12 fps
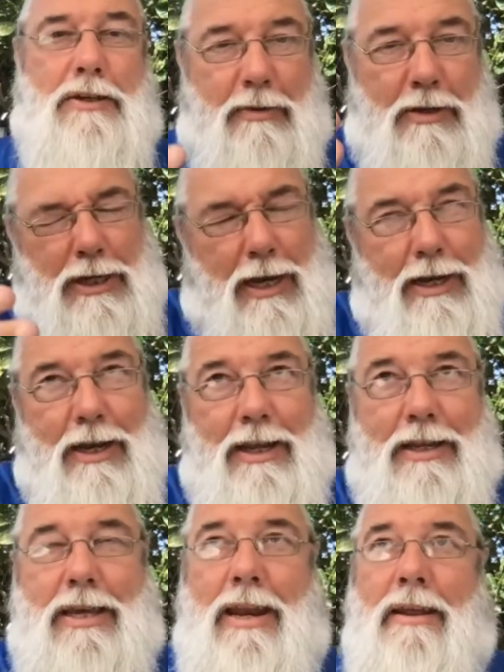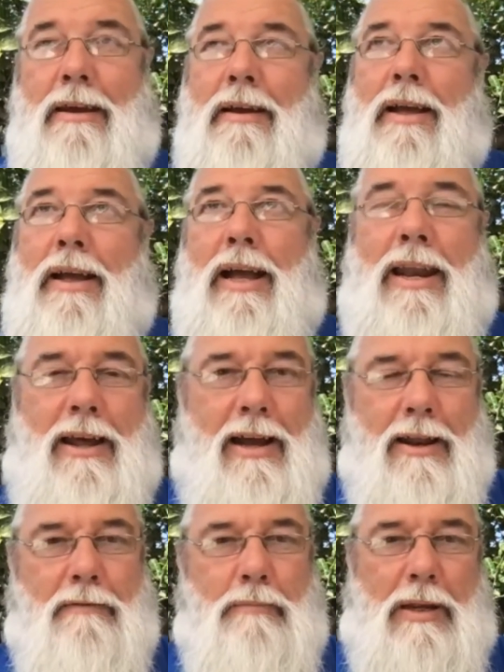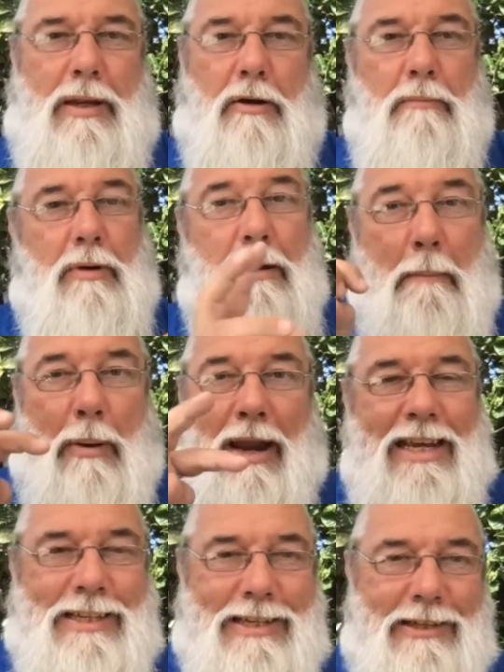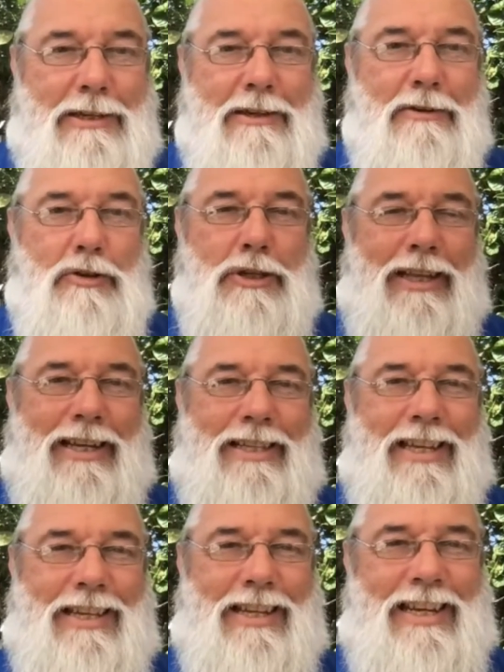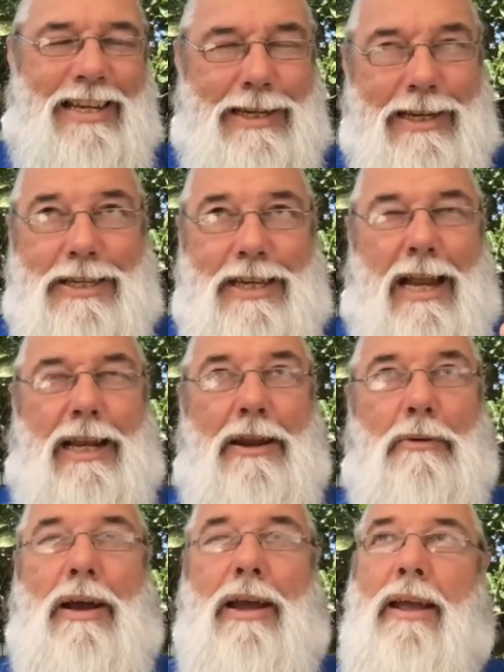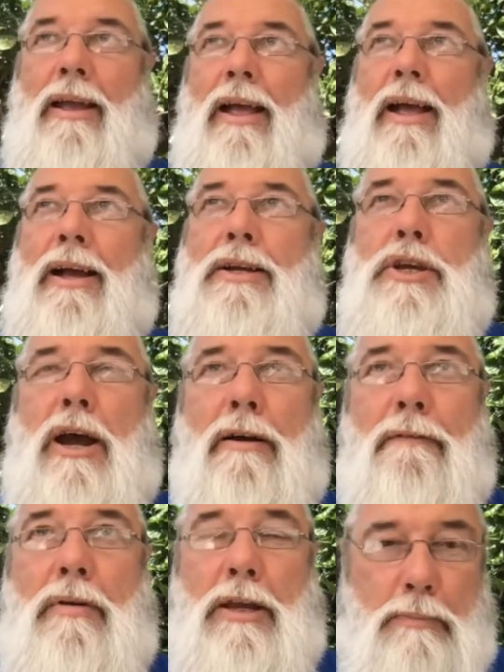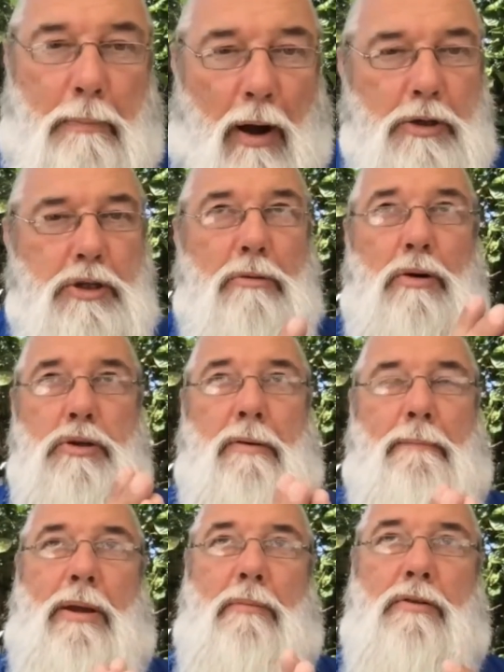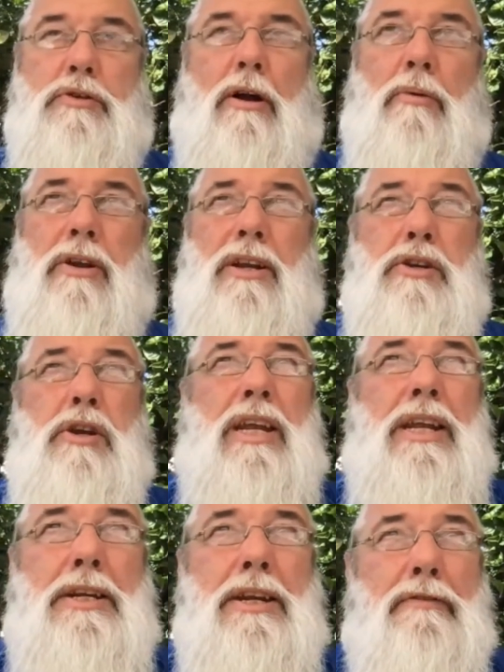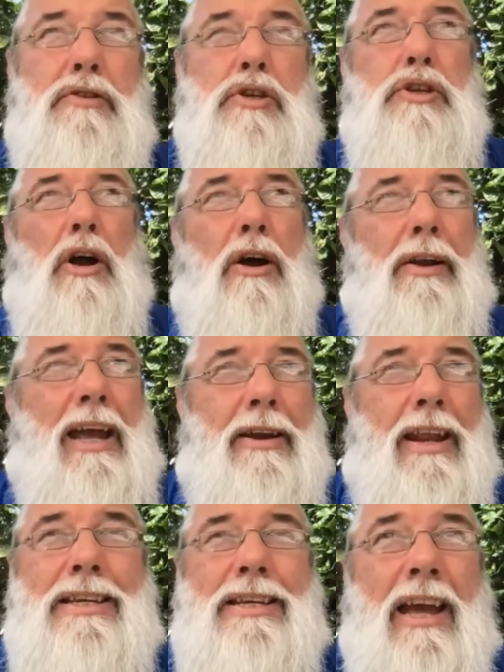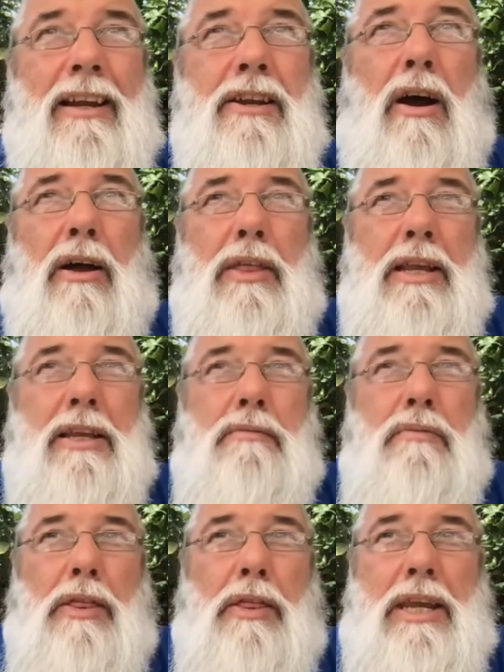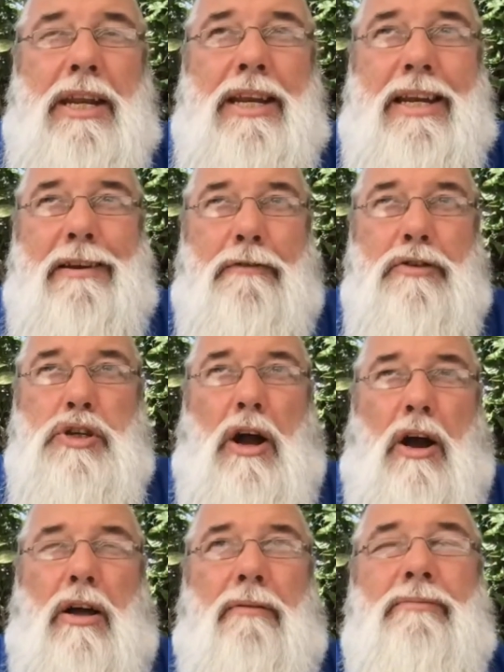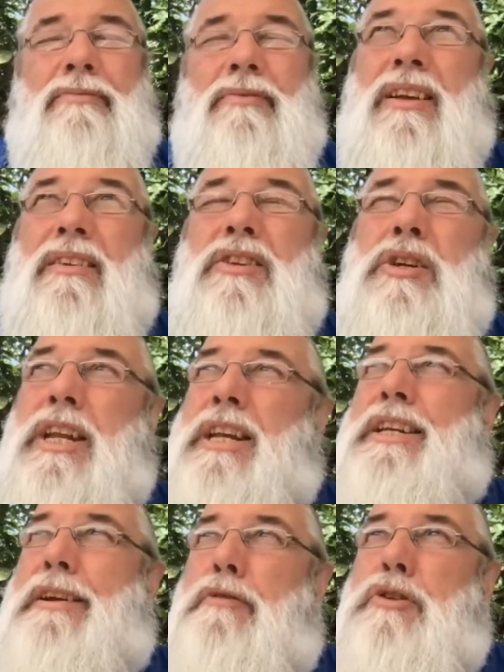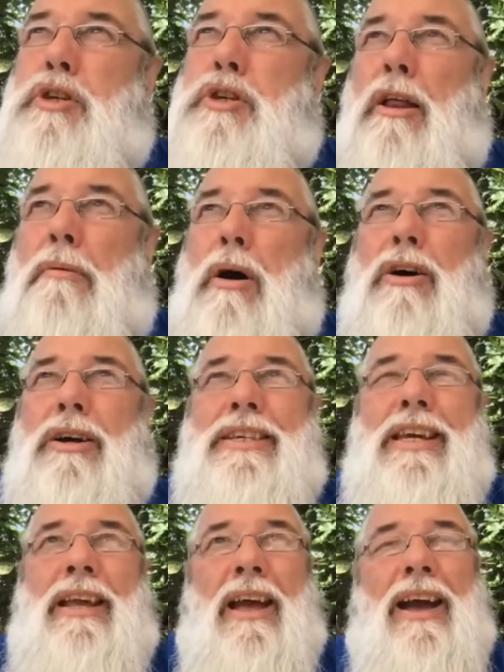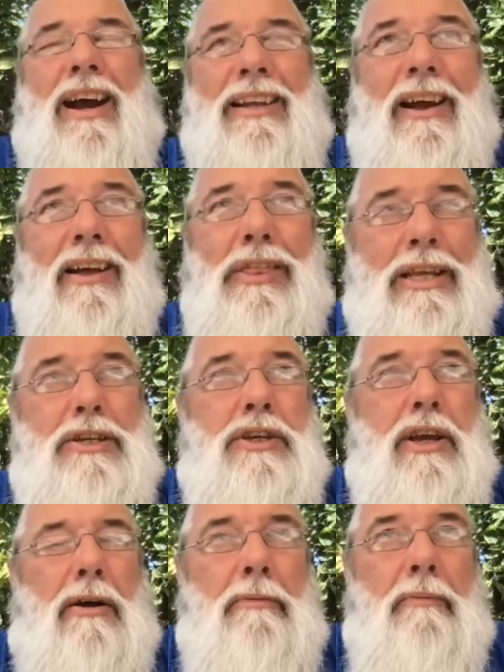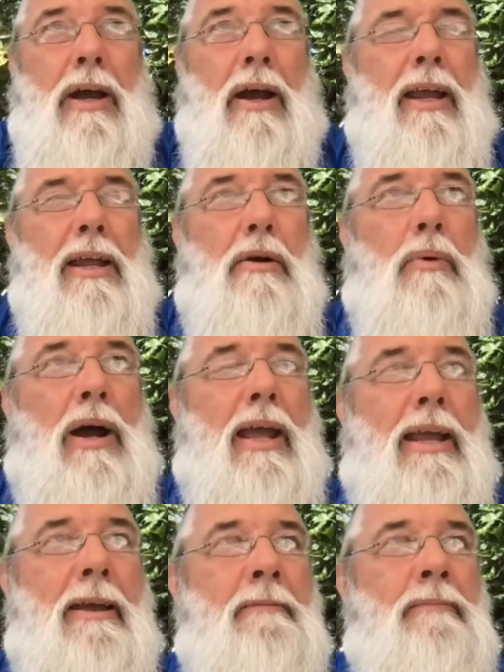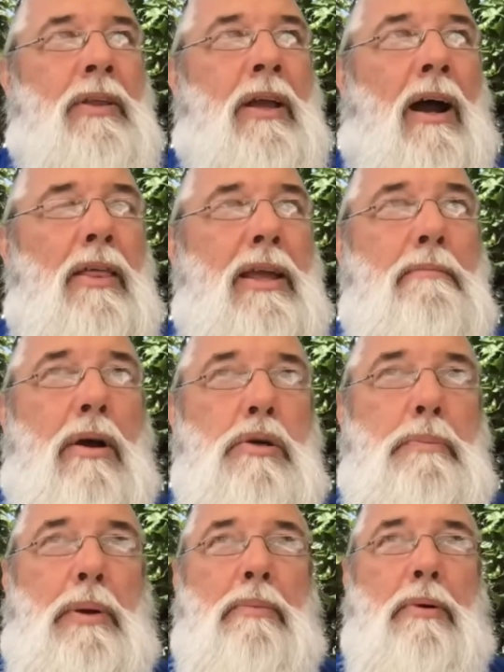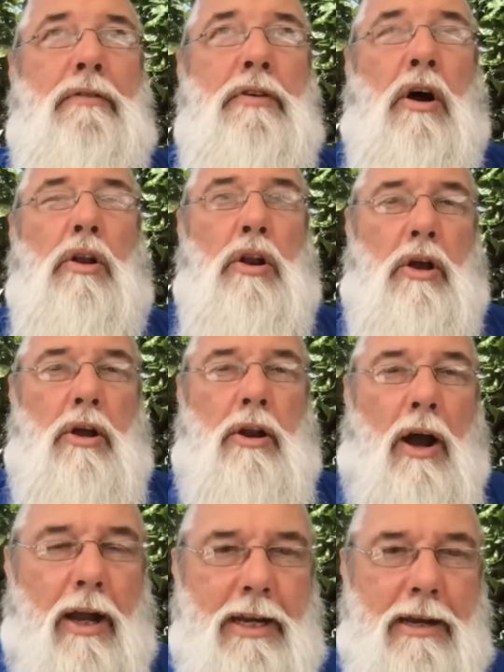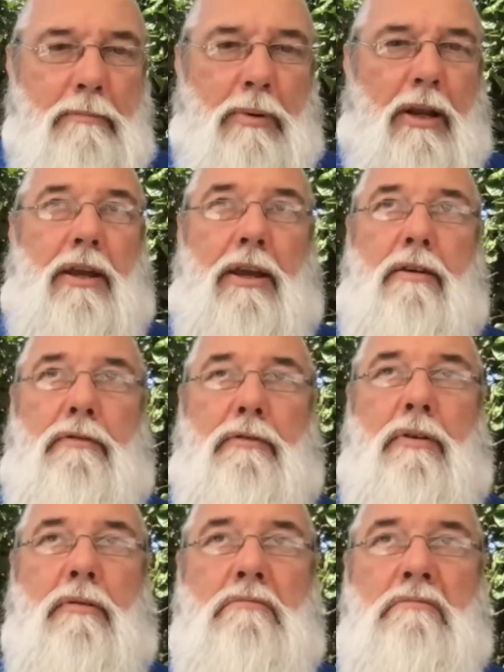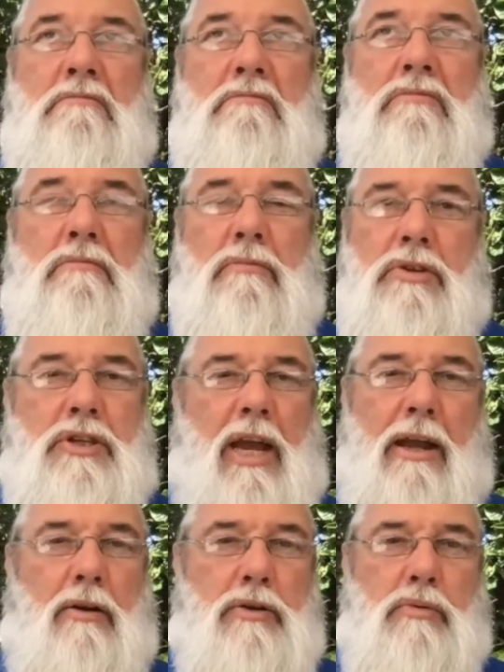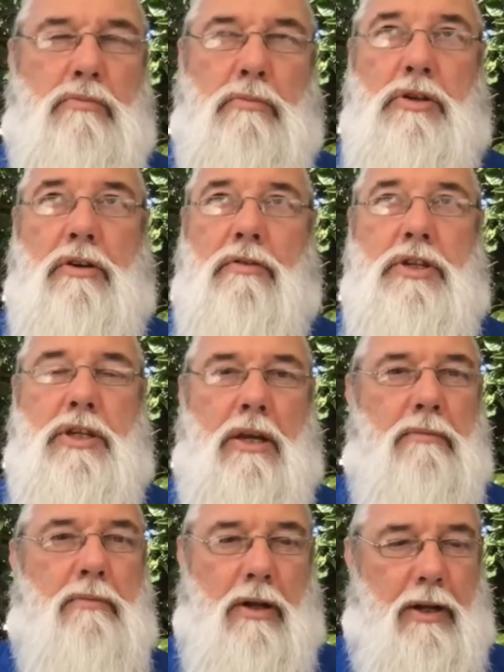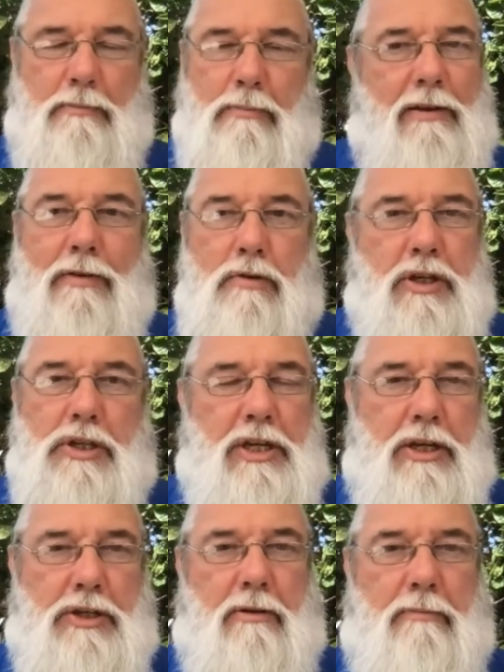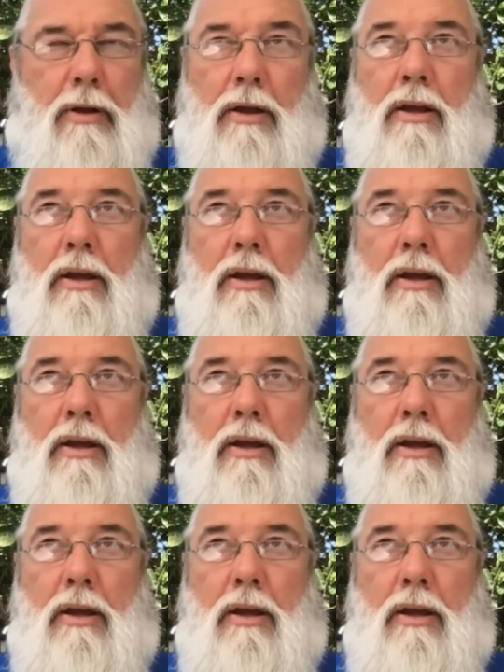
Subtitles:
I've been selling LinkedIn and I've become complacent because LinkedIn's an easier sell in a way. So it's possible some people have stopped learning. Do you need a different style nowadays? No, I think you need a different style. Do you need a different style of marketing? I think so, in a way. I think most people have not learned. I didn't believe sales was much of I didn't believe it was a system.